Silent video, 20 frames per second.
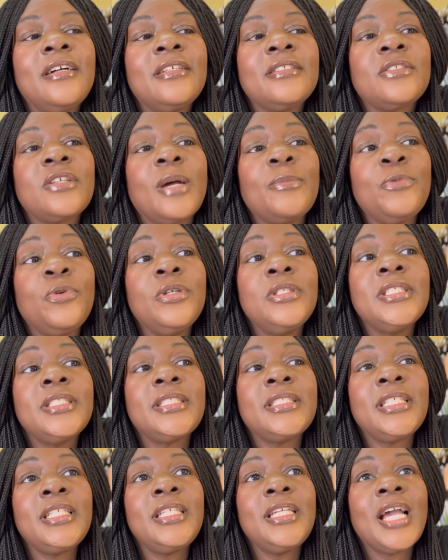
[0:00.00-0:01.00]
So I'm going to
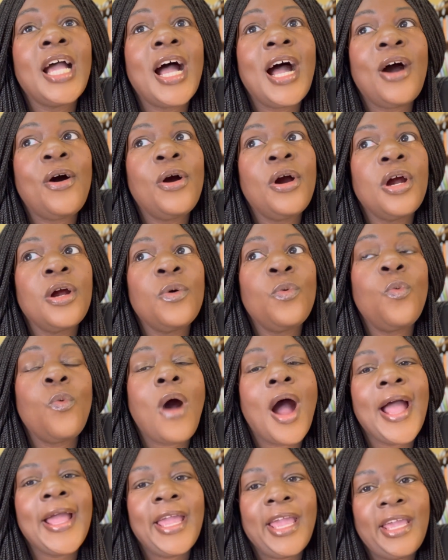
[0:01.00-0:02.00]
see how her
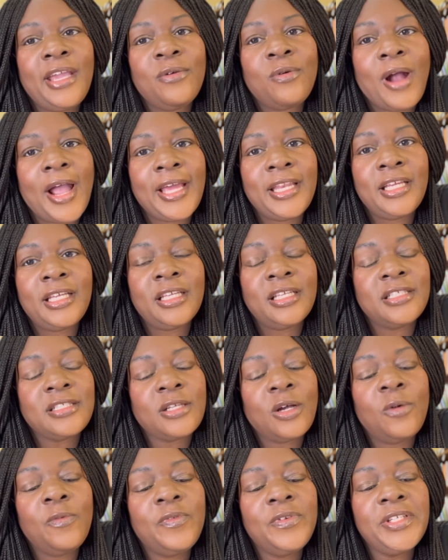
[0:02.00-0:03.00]
YA writing is.
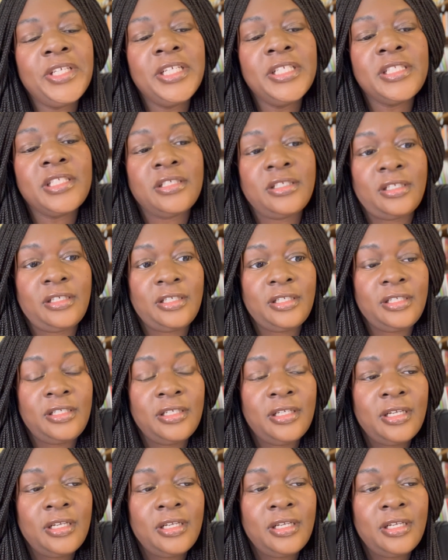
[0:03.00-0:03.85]
Hopefully it's good.